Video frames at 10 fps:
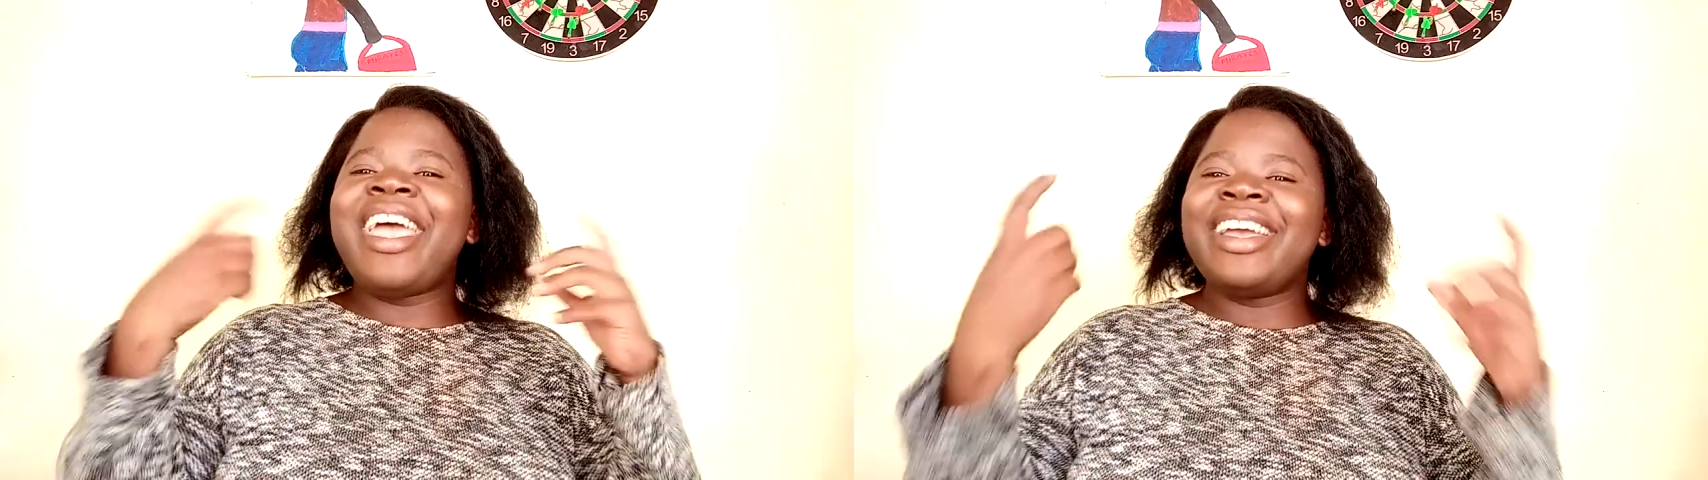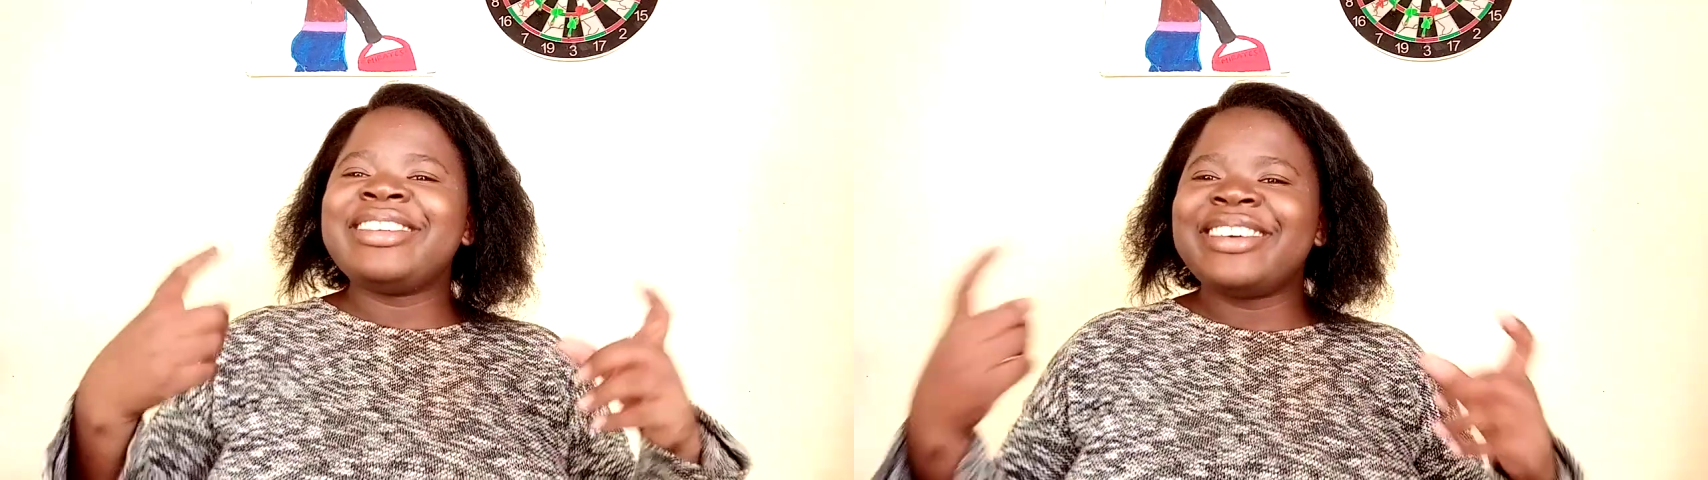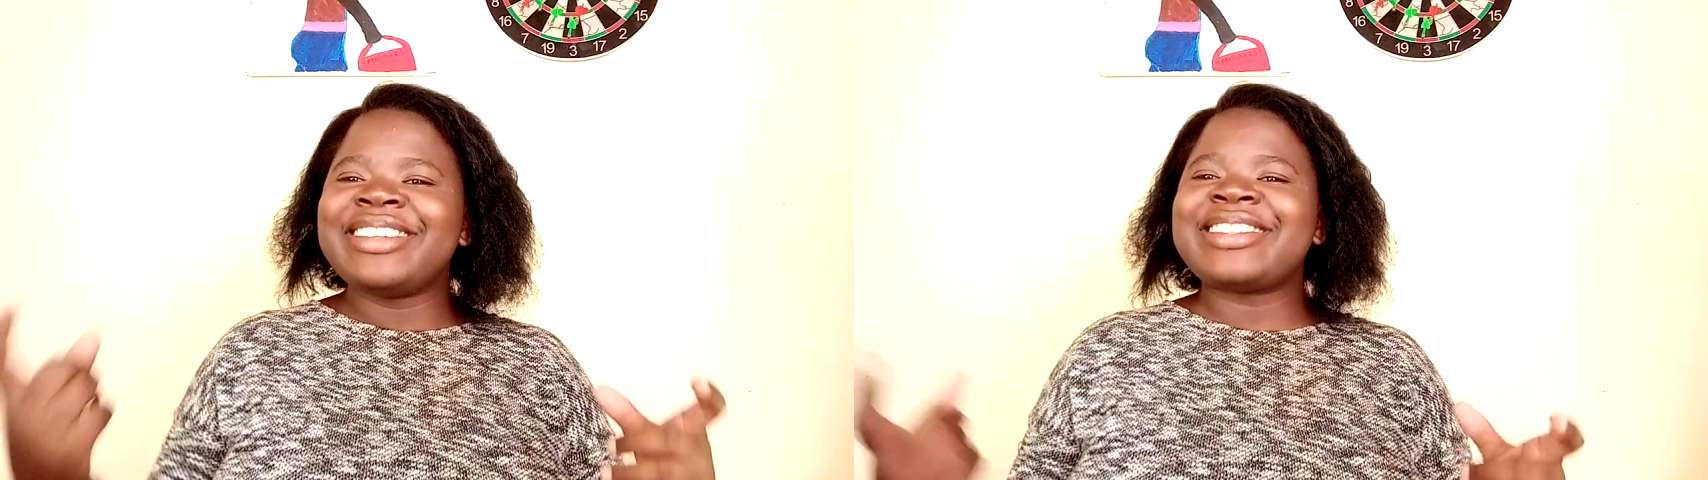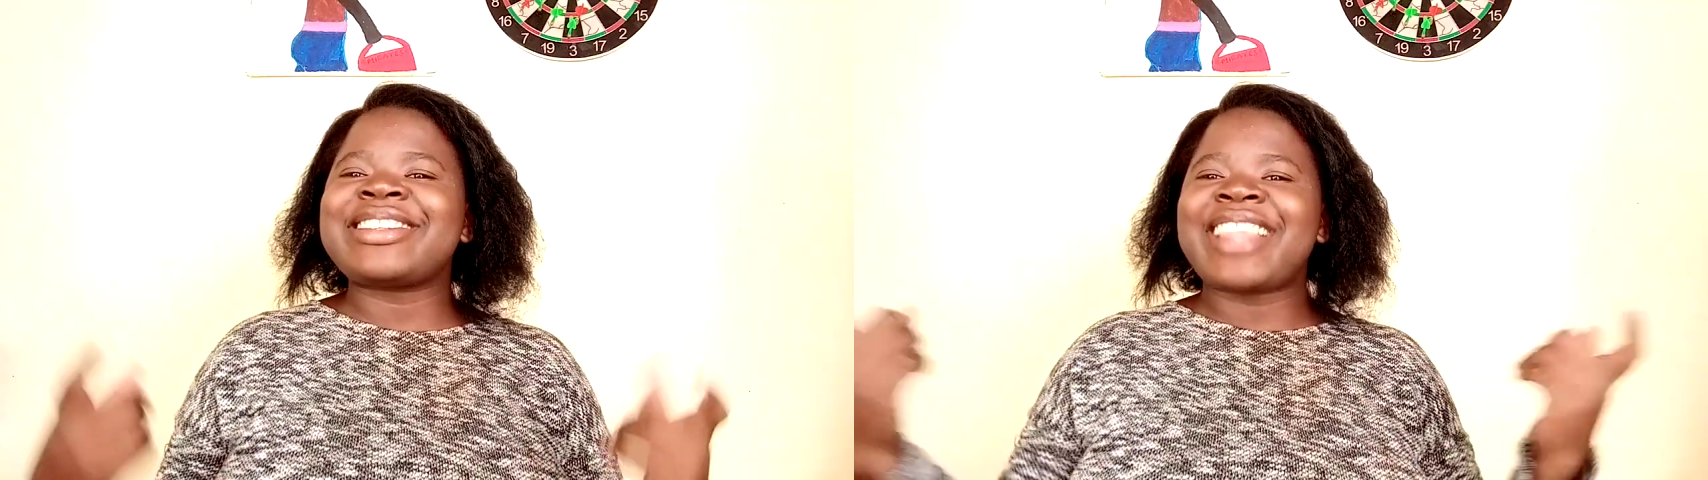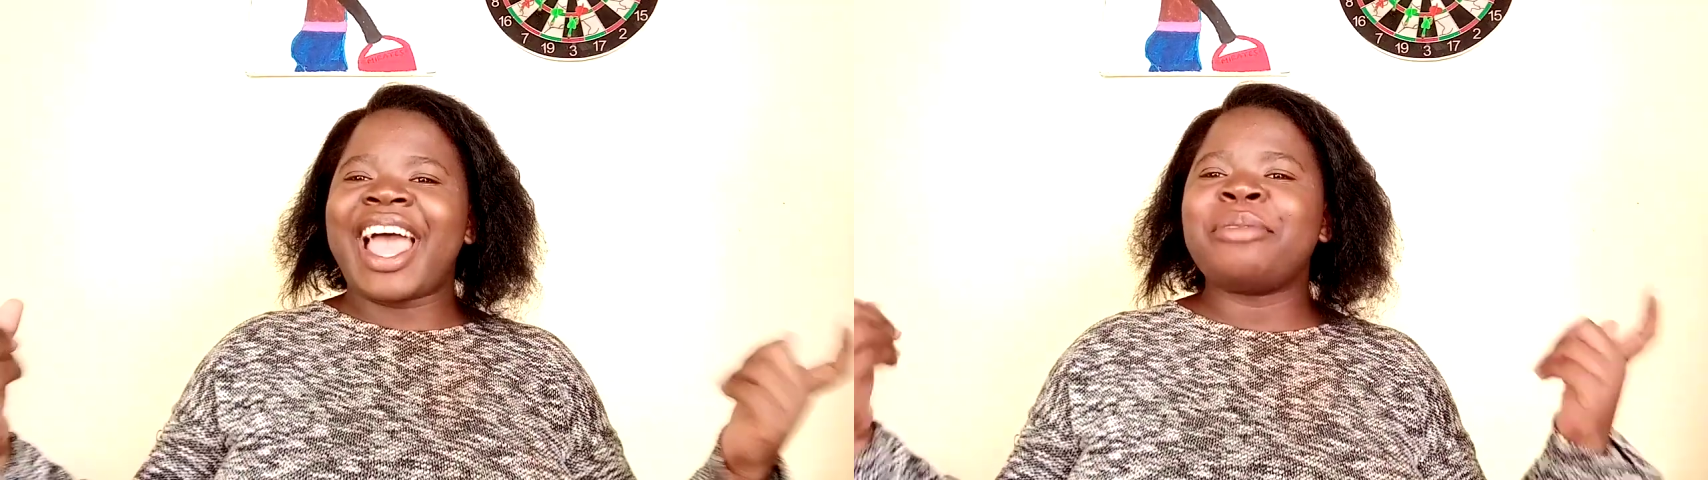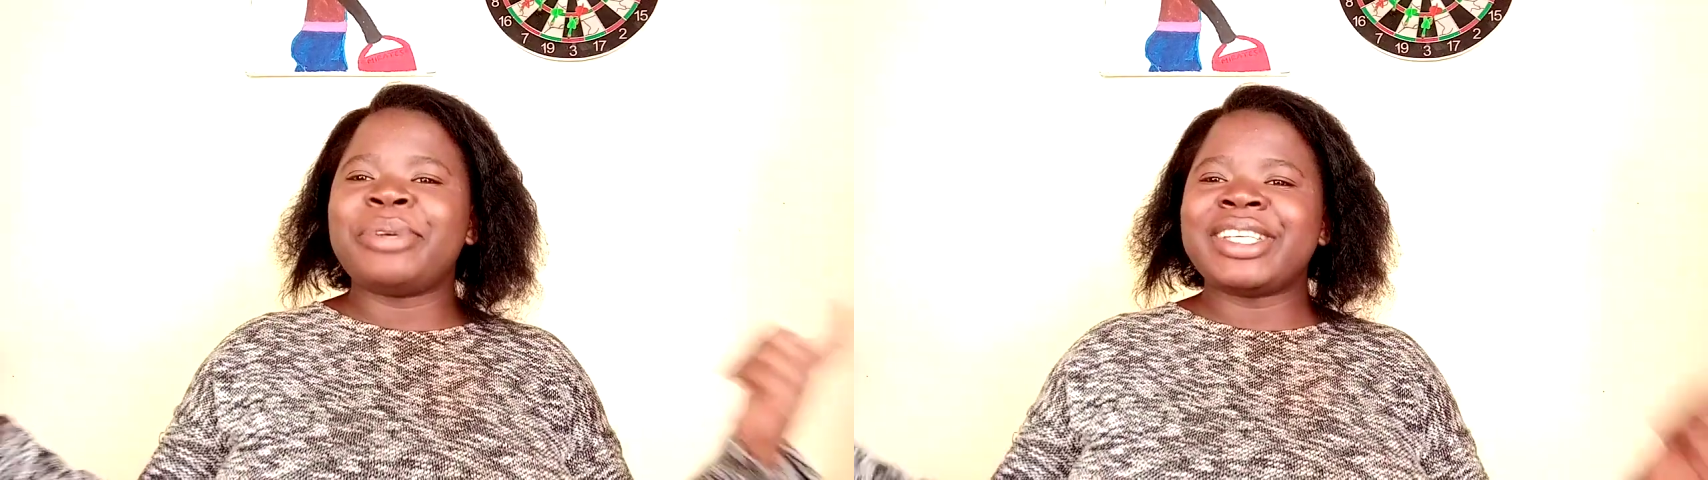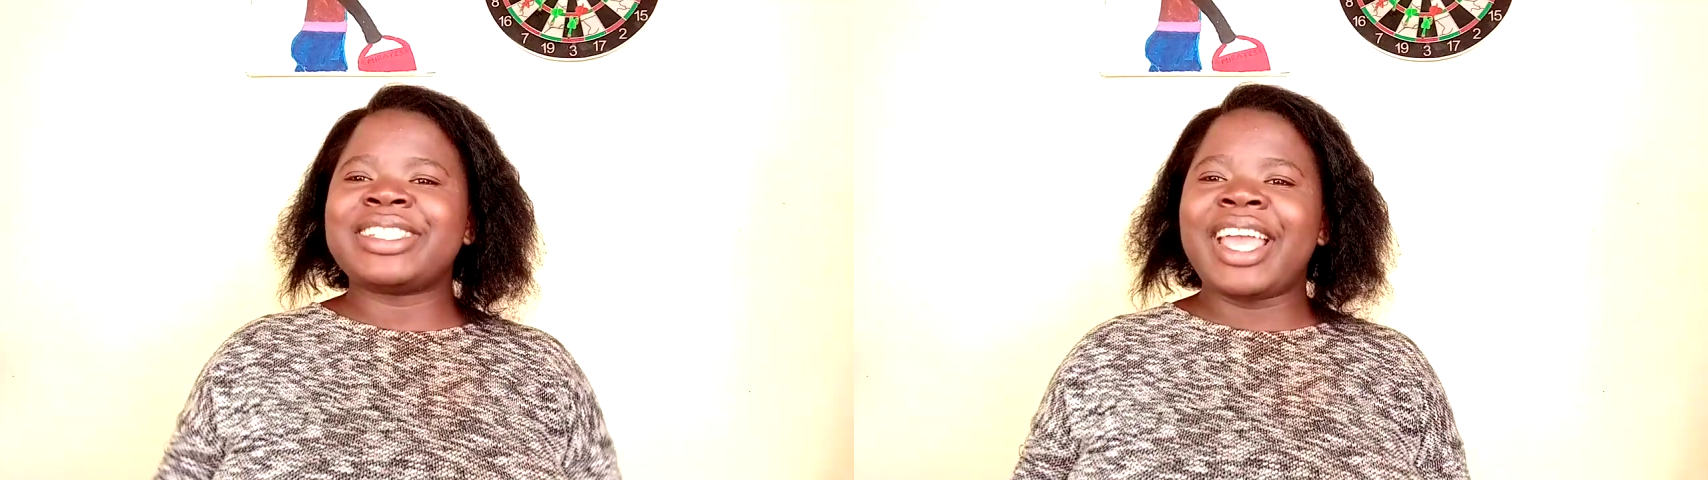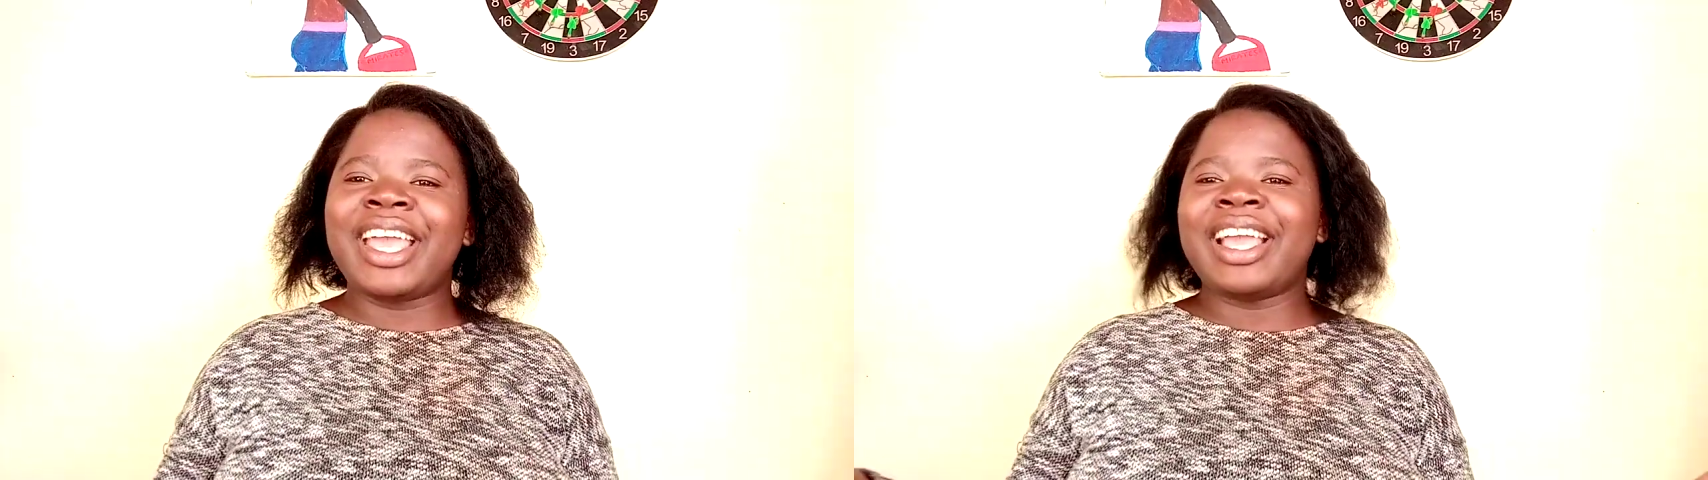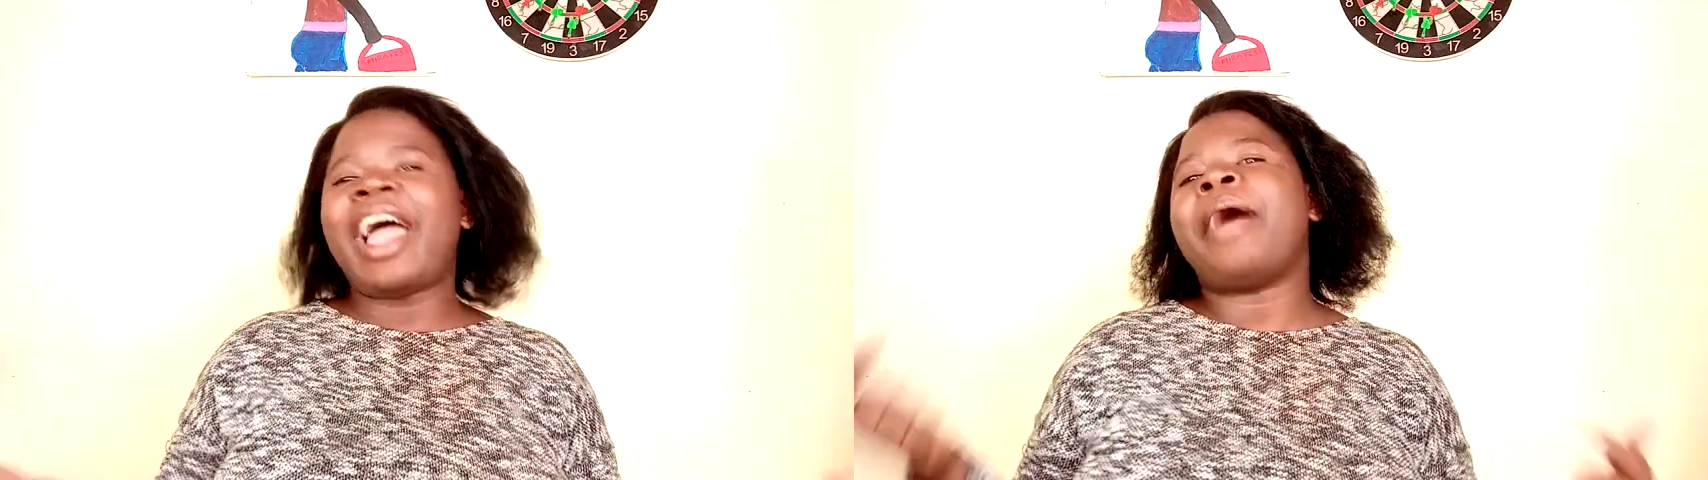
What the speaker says: add on to that by saying,